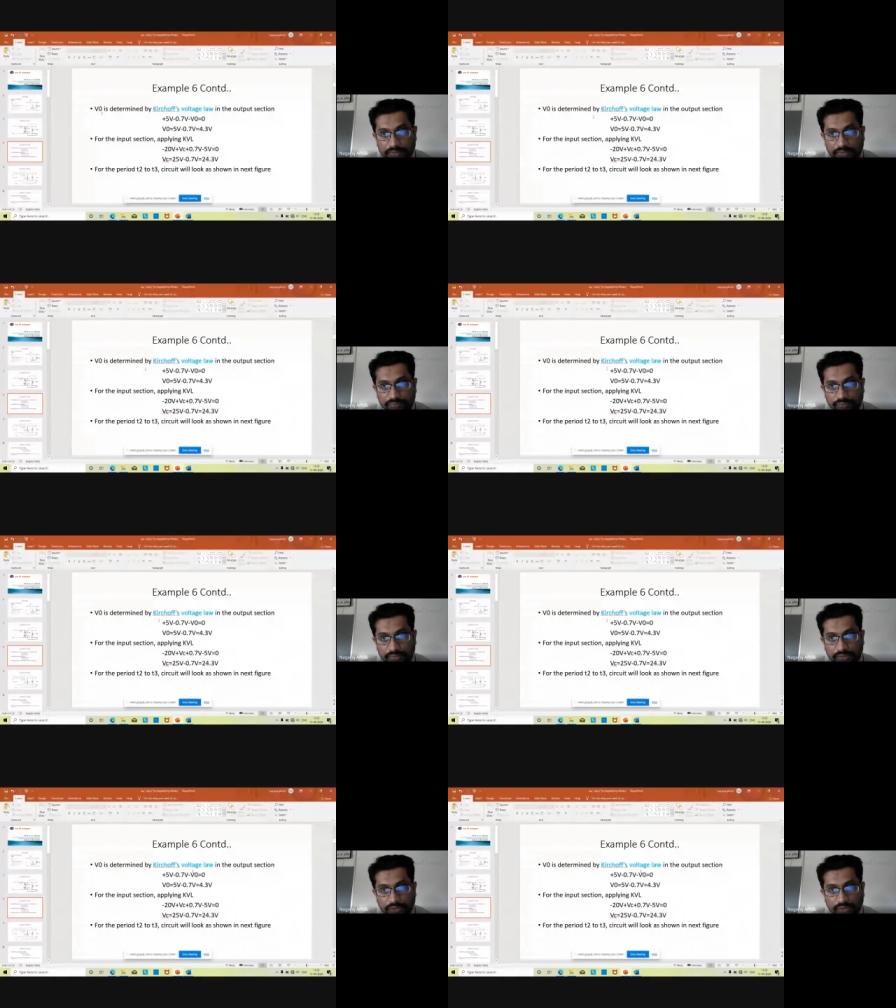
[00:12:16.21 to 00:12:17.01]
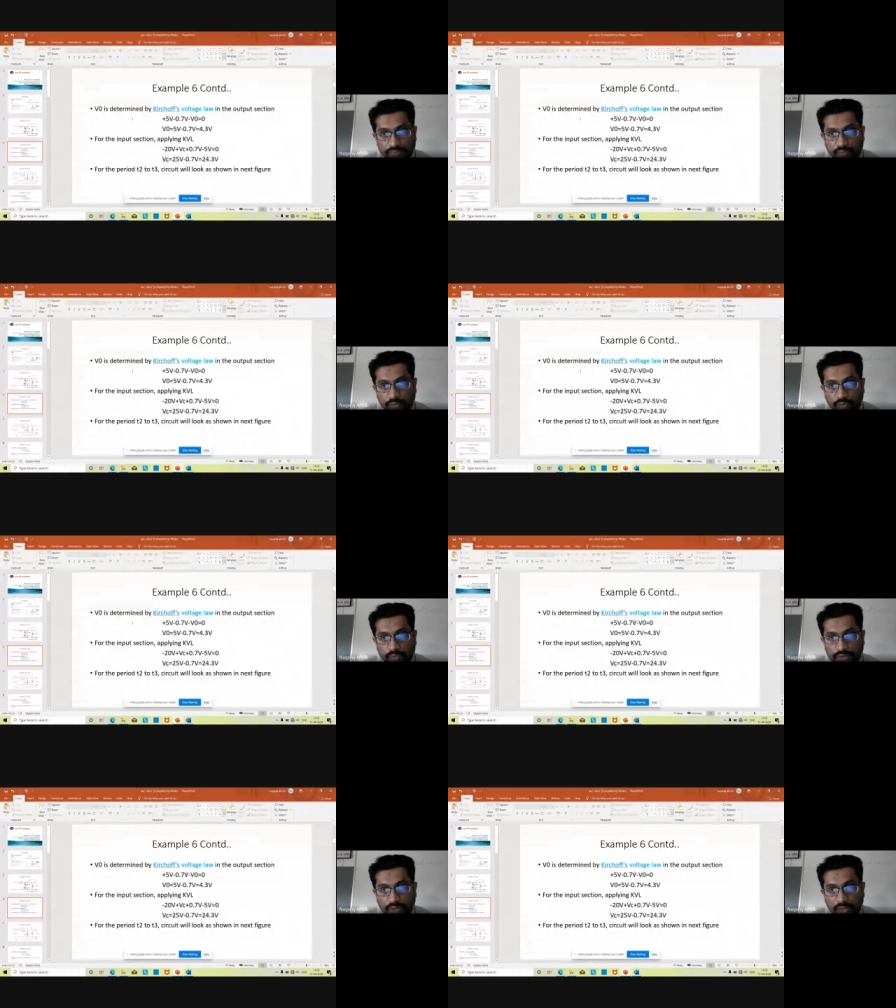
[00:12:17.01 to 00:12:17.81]
Kirchhoff's, Kirchhoff's
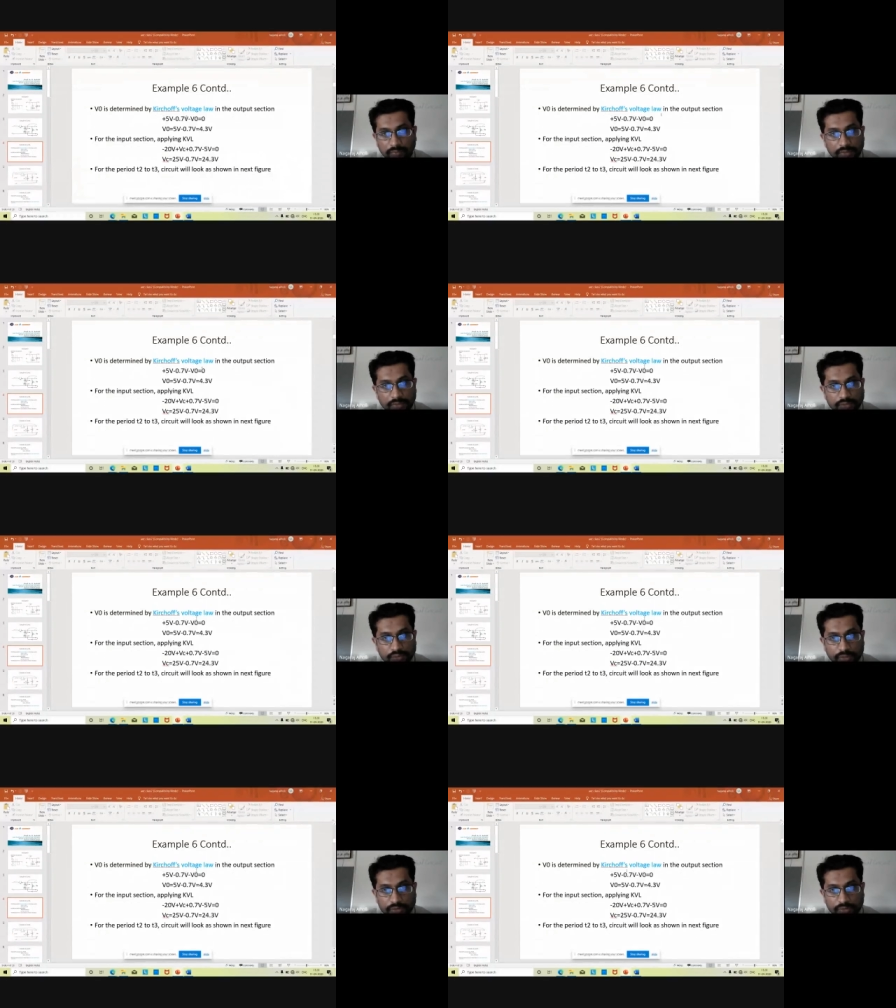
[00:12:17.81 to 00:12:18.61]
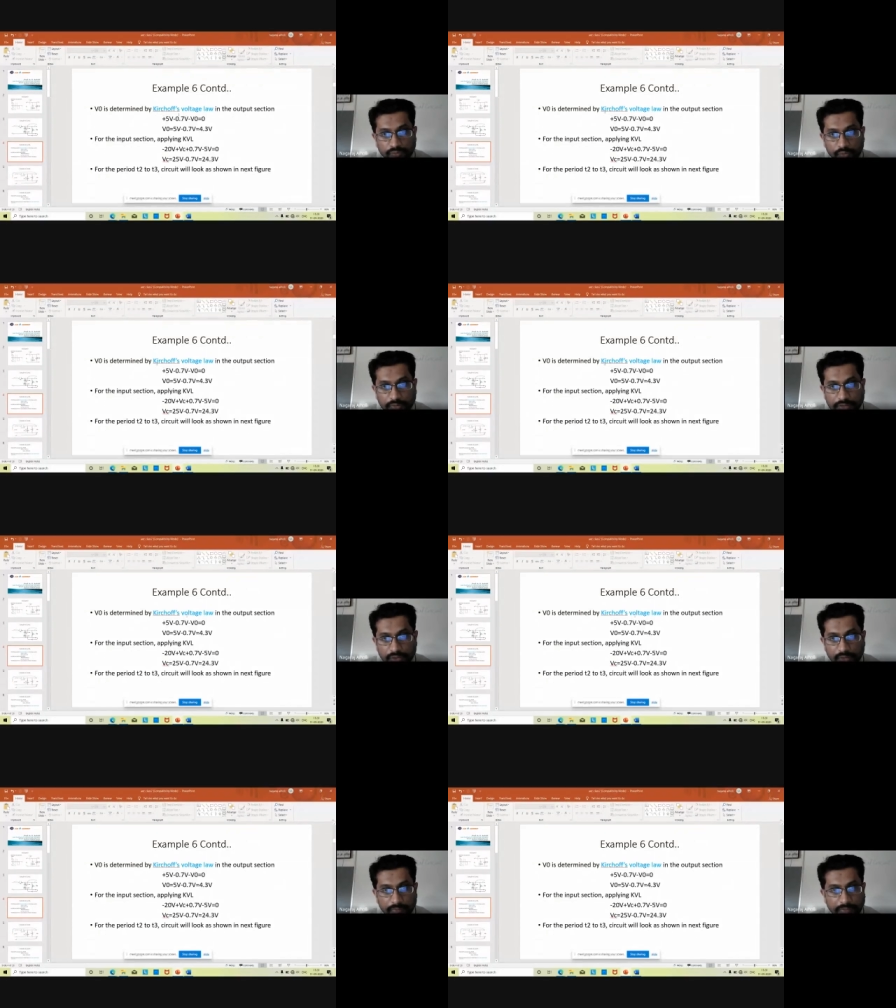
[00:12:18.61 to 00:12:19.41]
voltage law. So Kirchhoff's
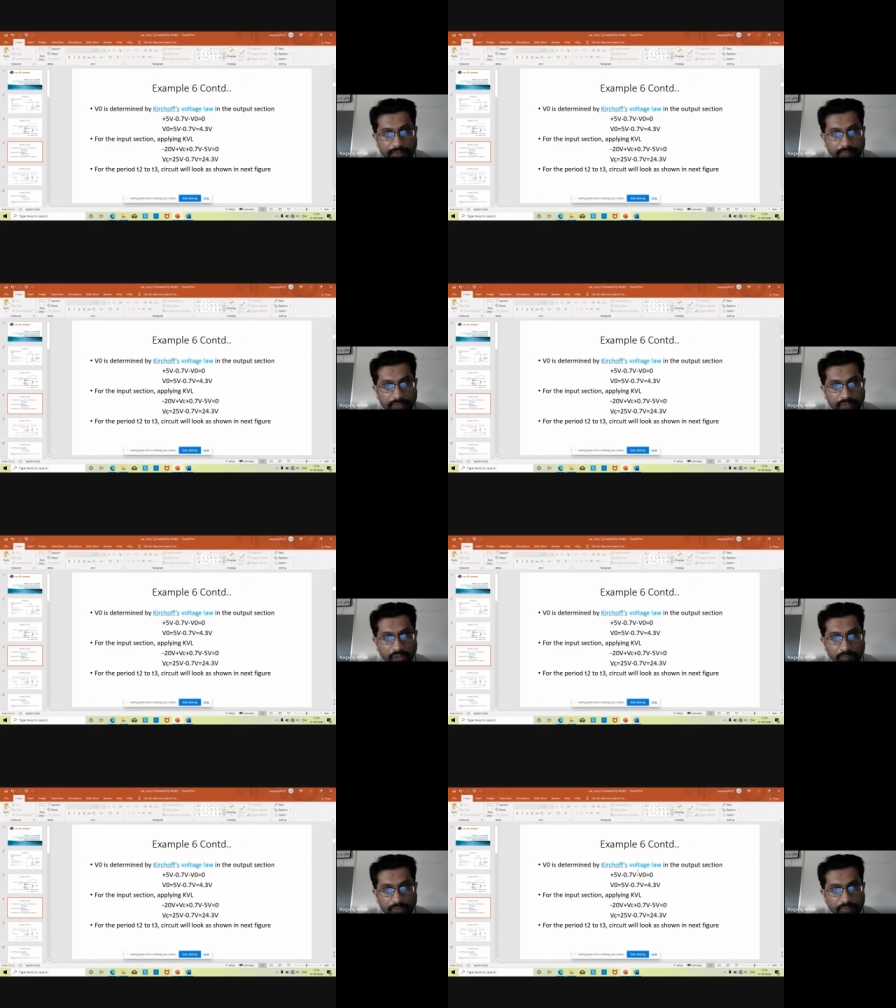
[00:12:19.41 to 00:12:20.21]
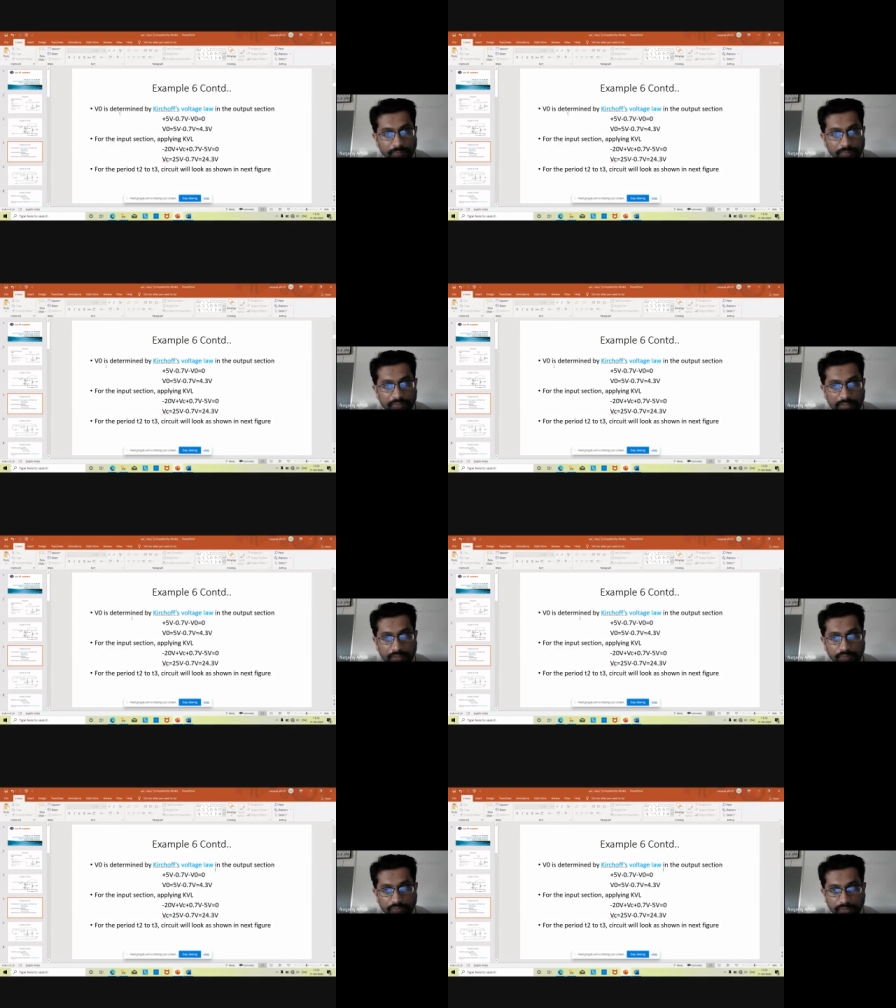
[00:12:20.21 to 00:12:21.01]
voltage law will determine how much will be the
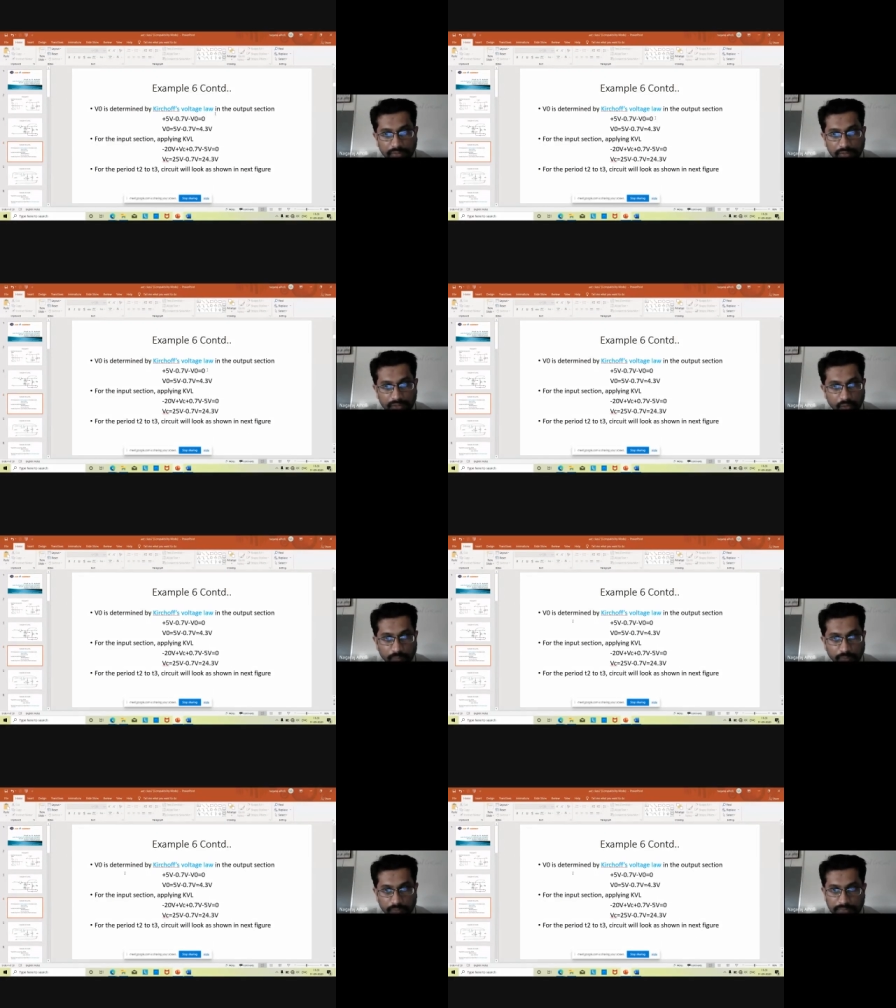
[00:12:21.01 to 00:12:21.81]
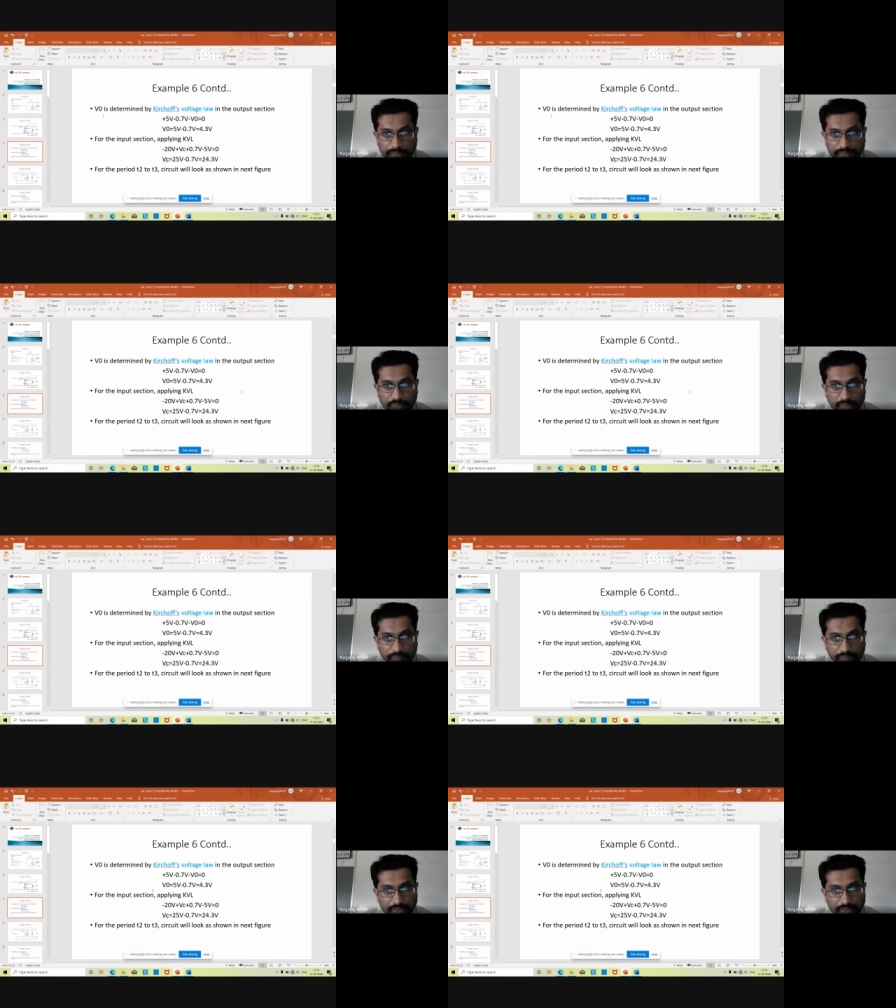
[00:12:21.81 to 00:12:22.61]
value of the output voltage. That is
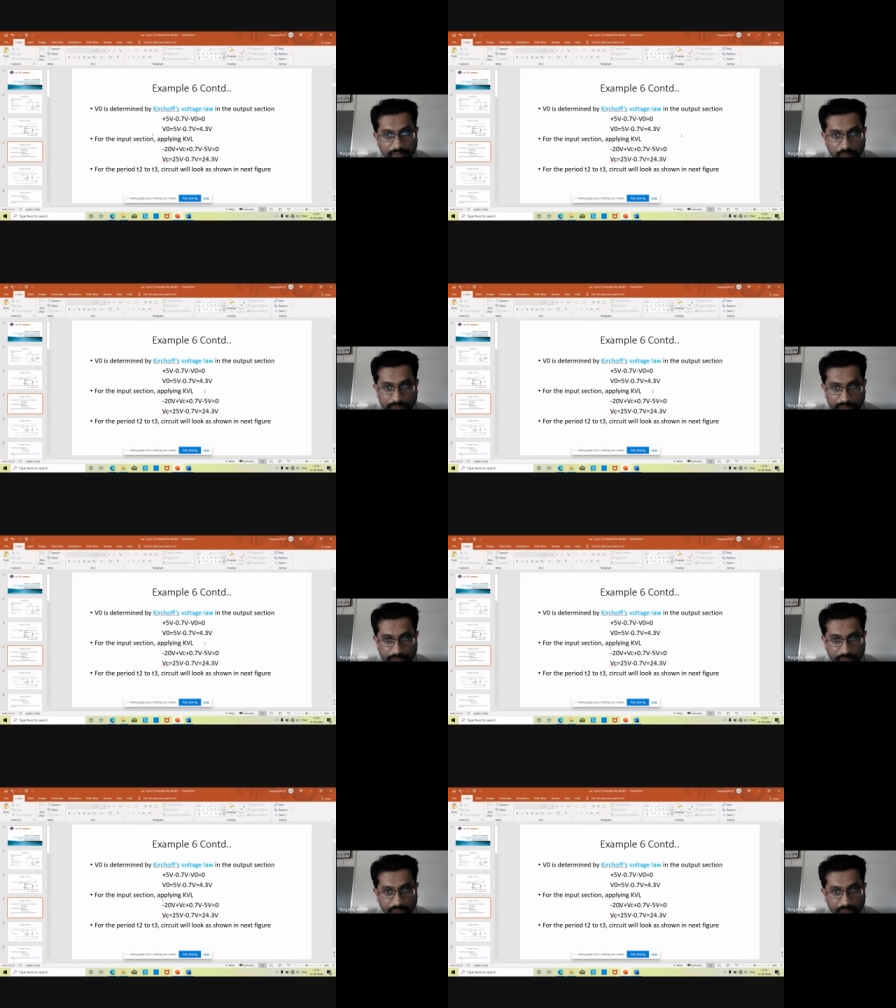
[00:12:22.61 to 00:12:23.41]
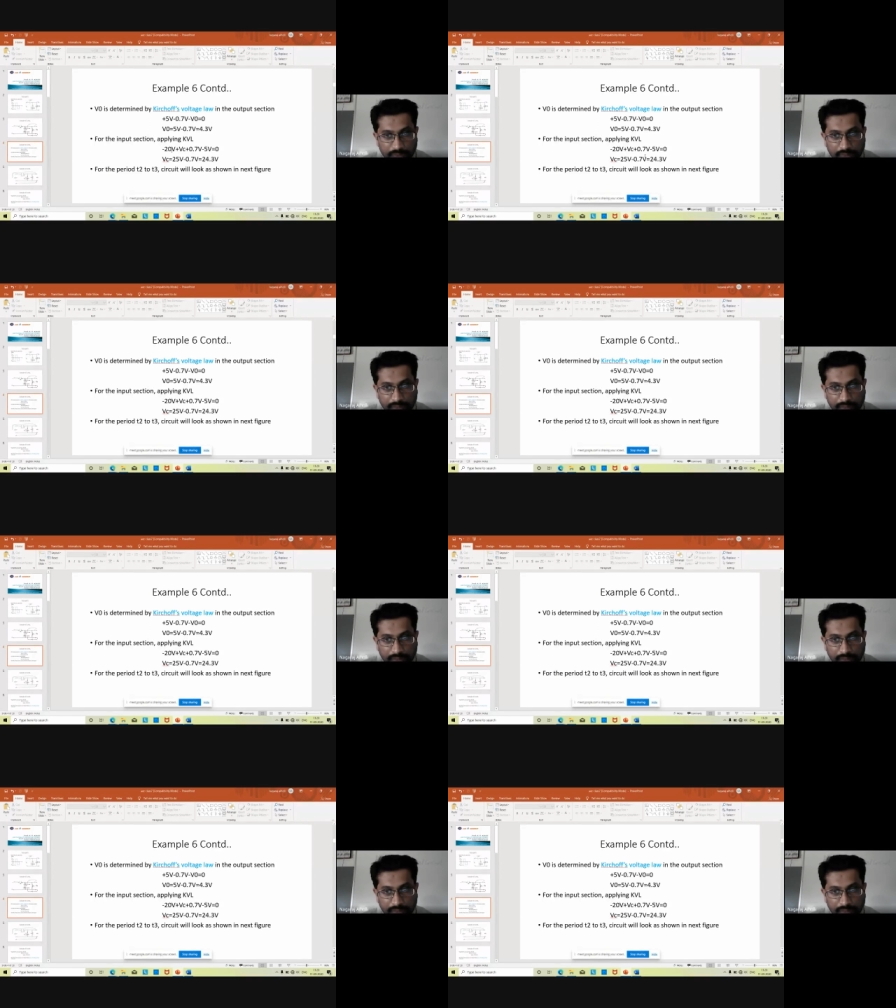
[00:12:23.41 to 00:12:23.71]
what we wrote just now.